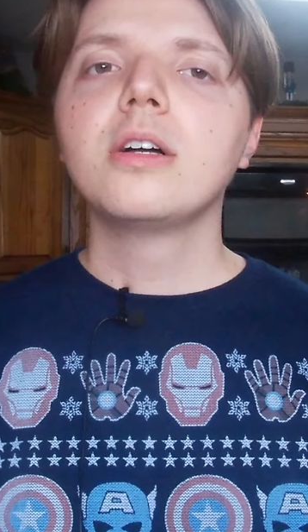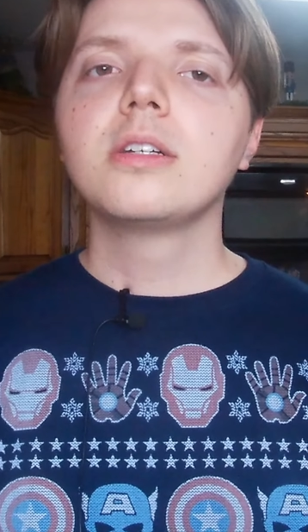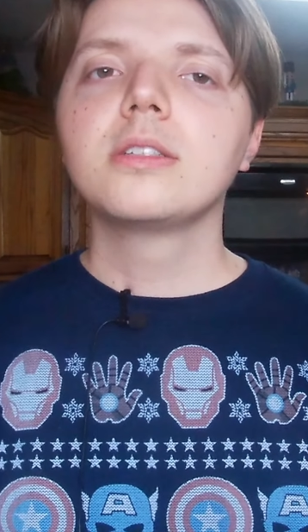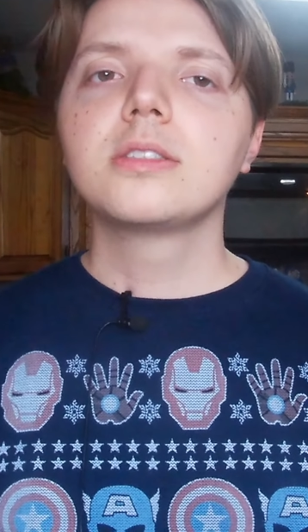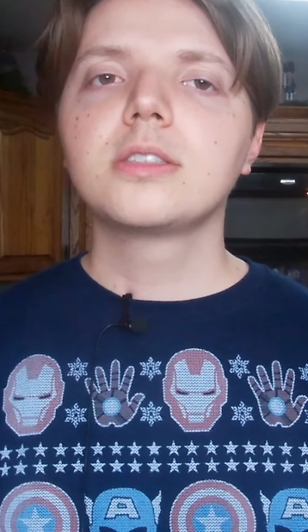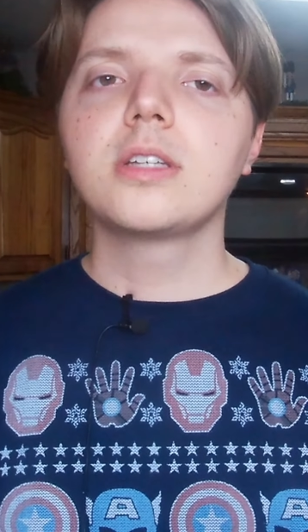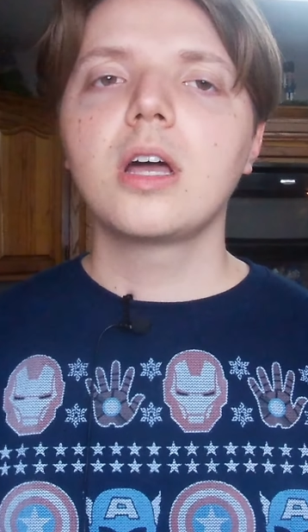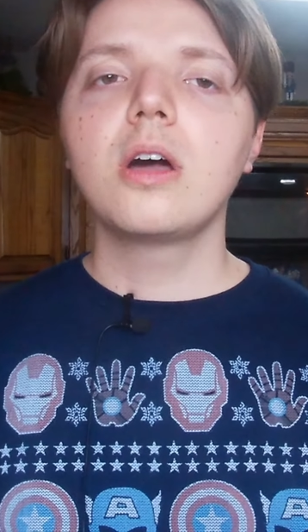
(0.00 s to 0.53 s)

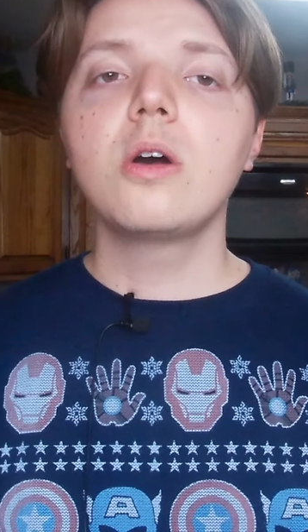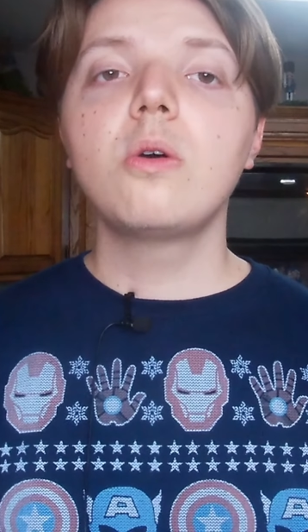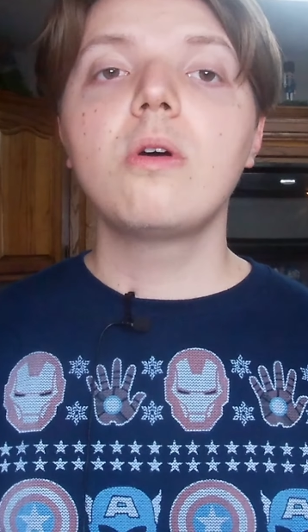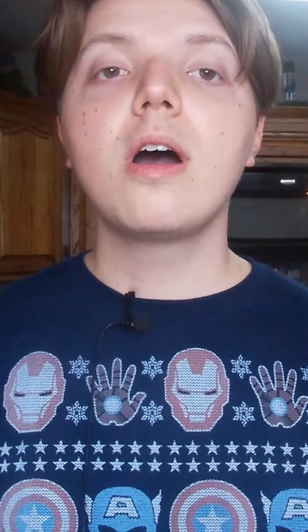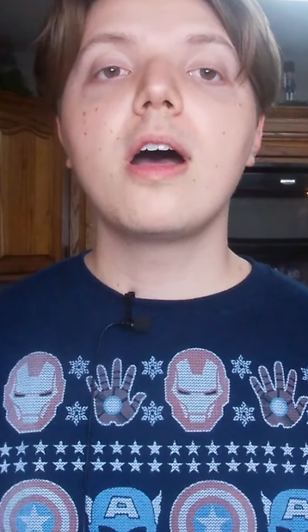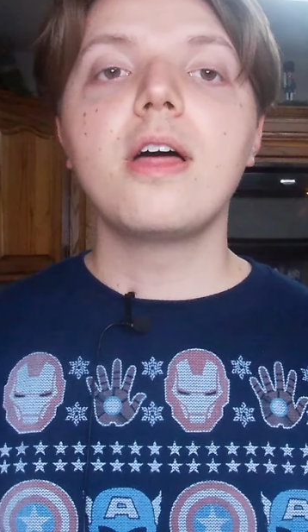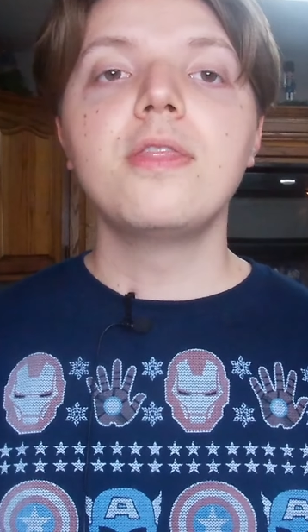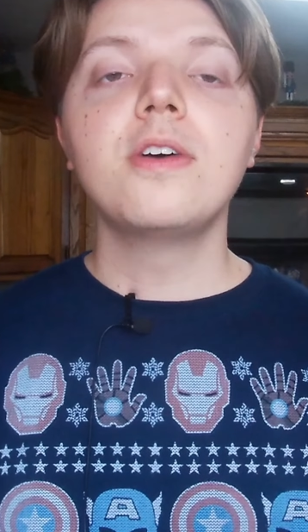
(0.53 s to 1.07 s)

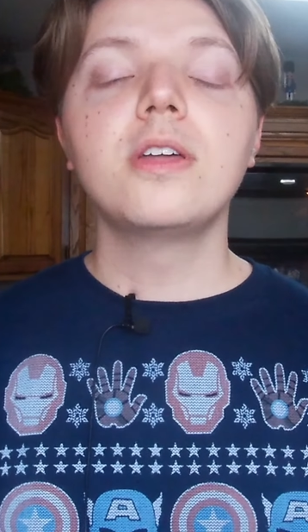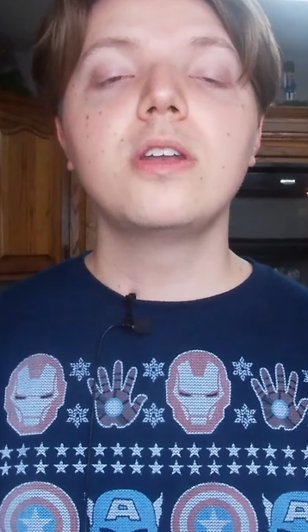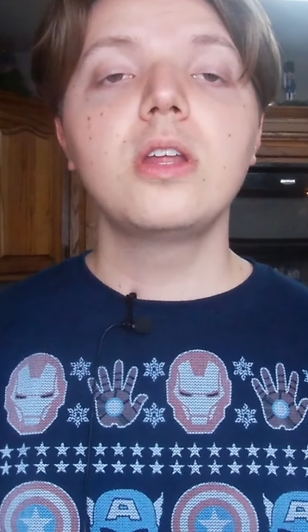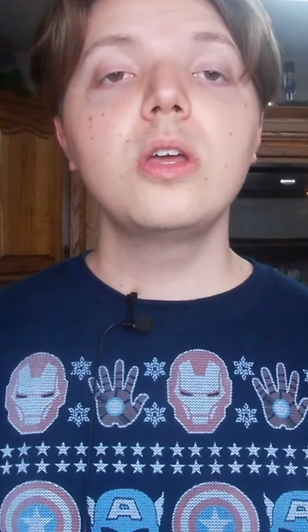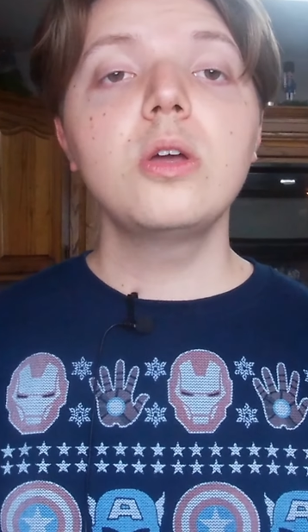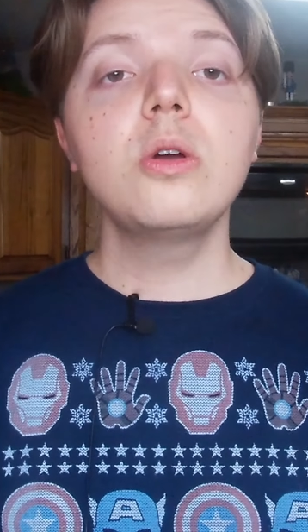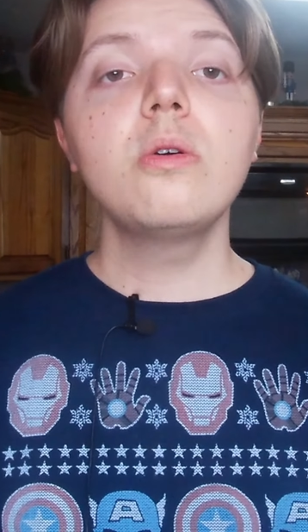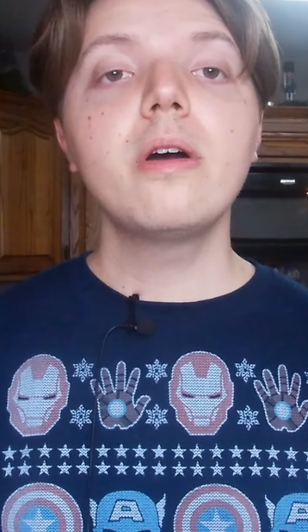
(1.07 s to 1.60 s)
So the
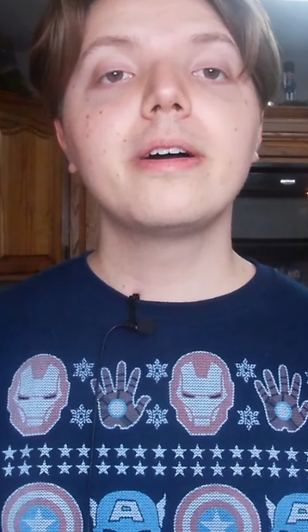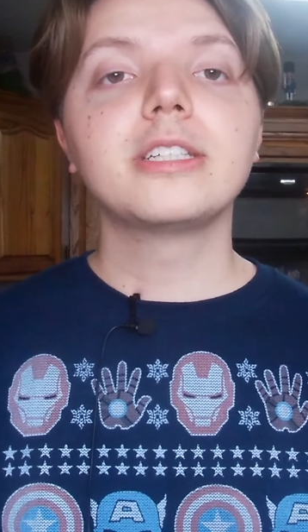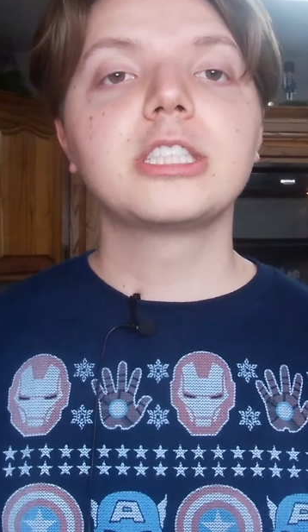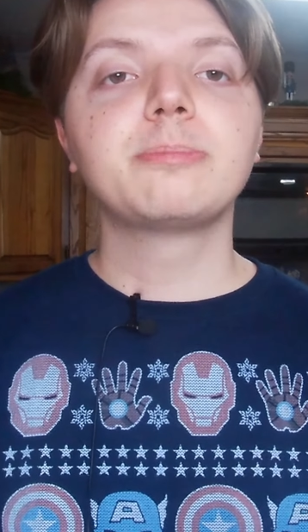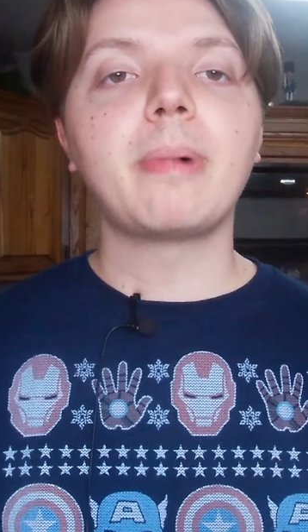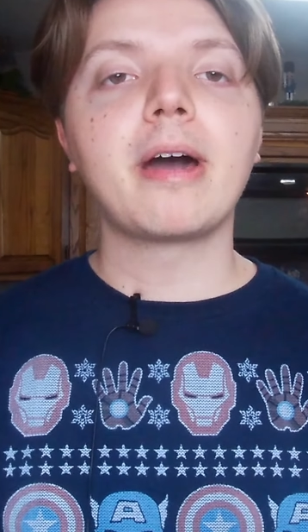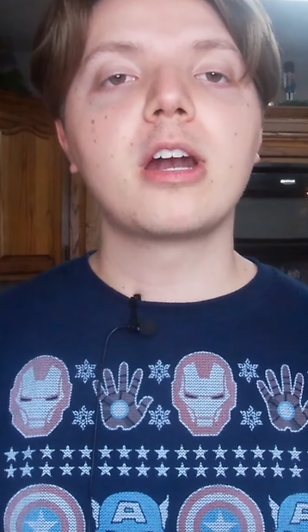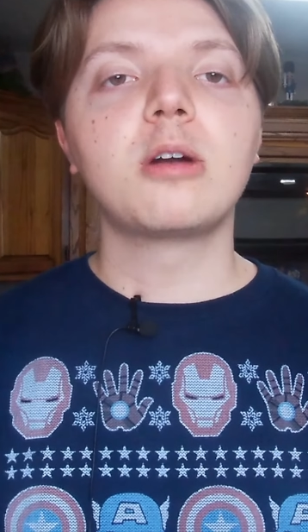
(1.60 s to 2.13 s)
new
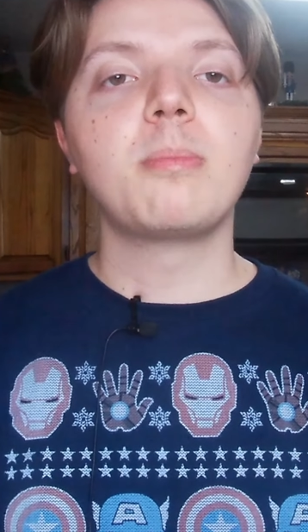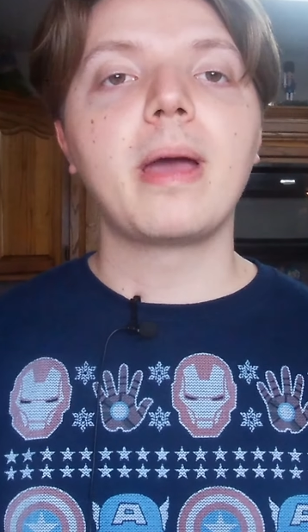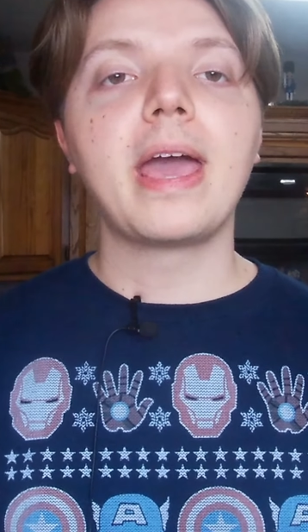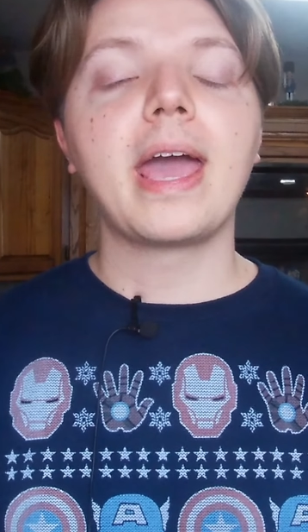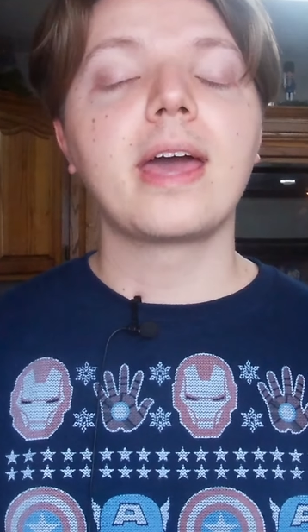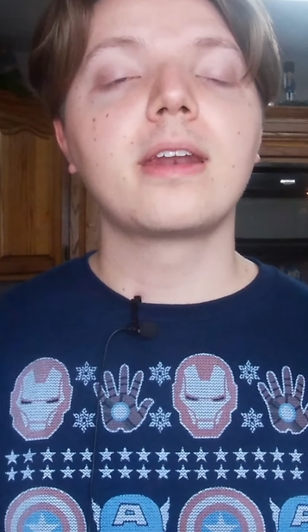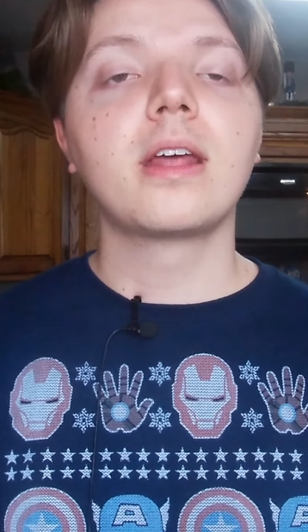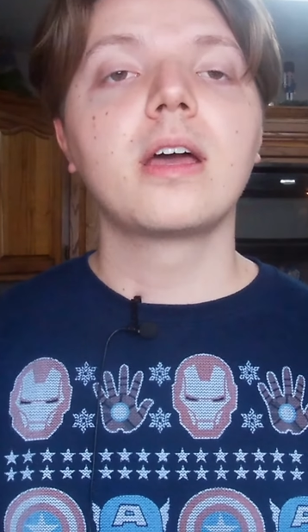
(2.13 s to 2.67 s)

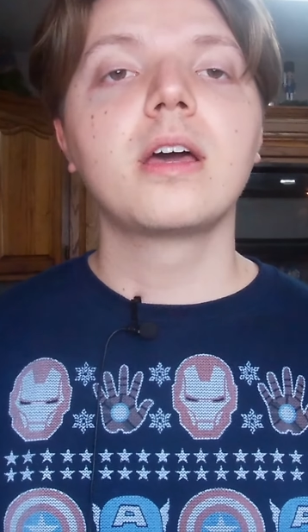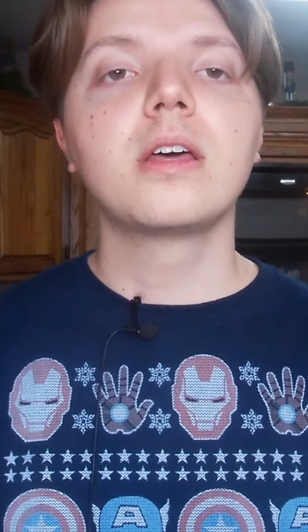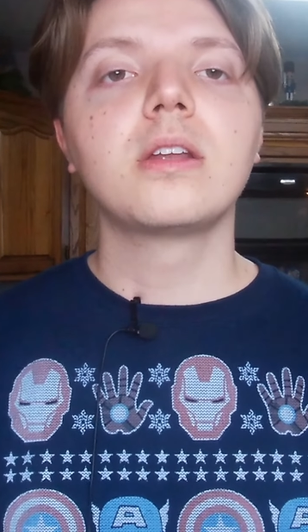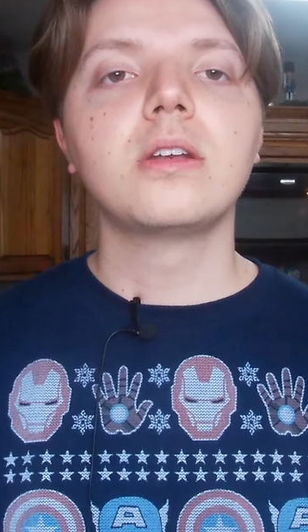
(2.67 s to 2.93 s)
Spider-Man